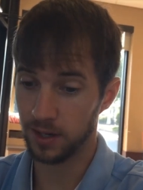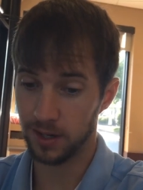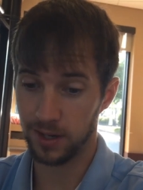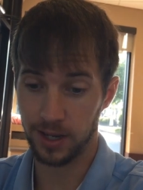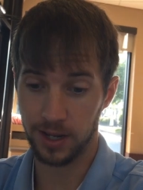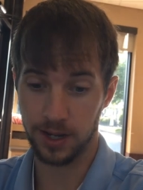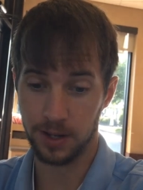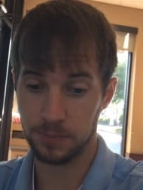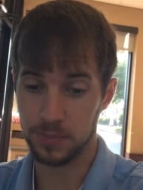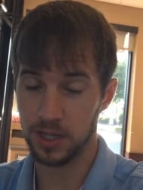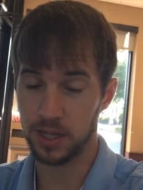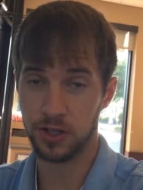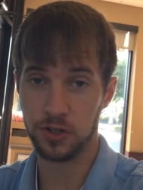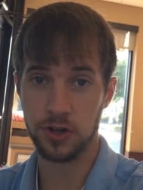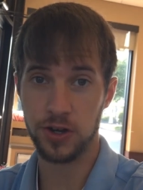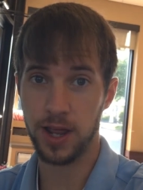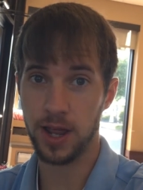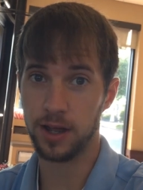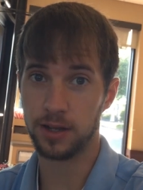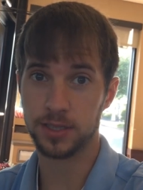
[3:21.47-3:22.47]
And I'm telling
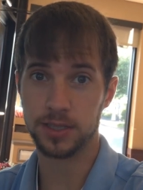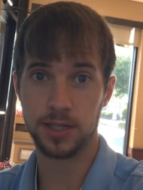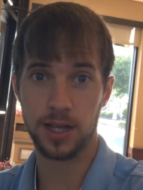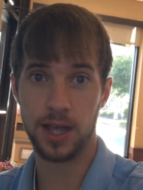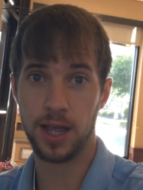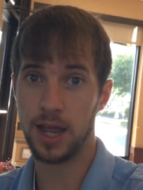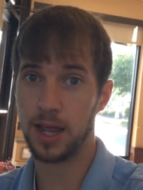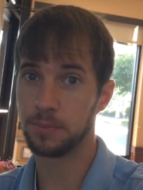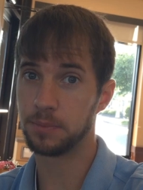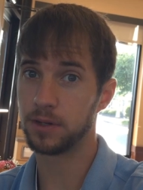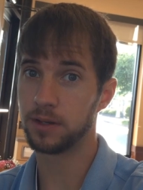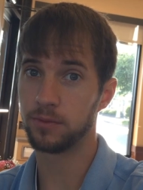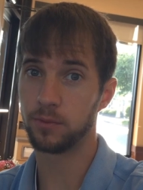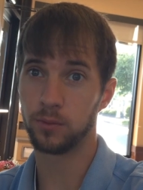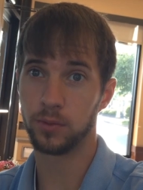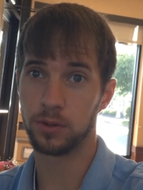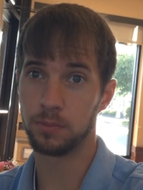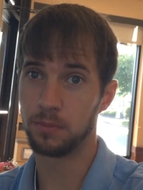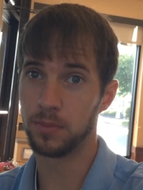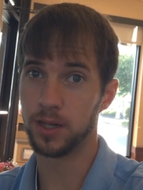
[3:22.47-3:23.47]
you now, it's not happening
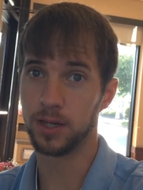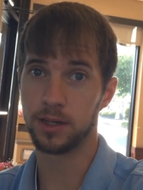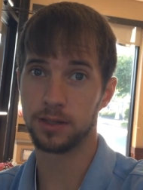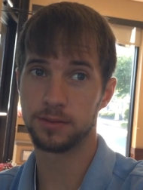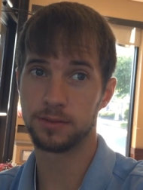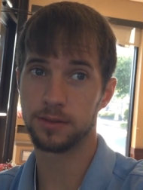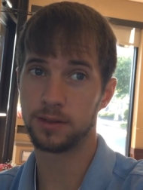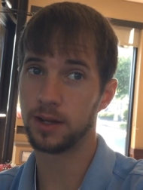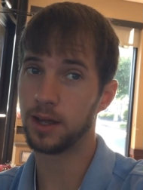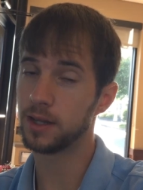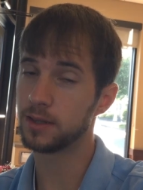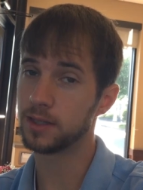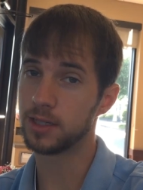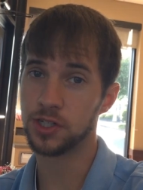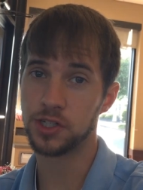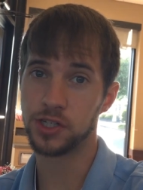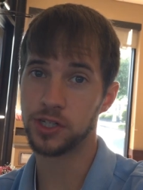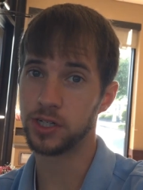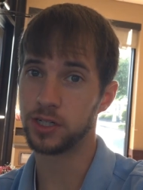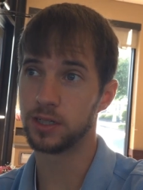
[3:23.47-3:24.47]
with me, not
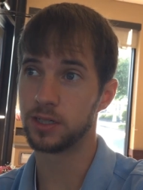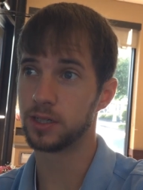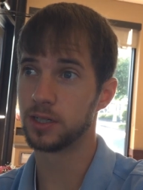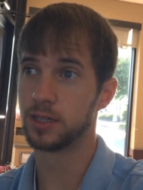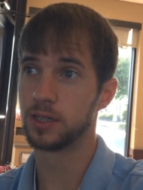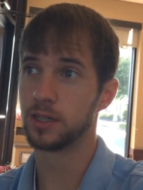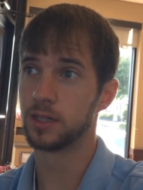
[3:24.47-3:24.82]
this year.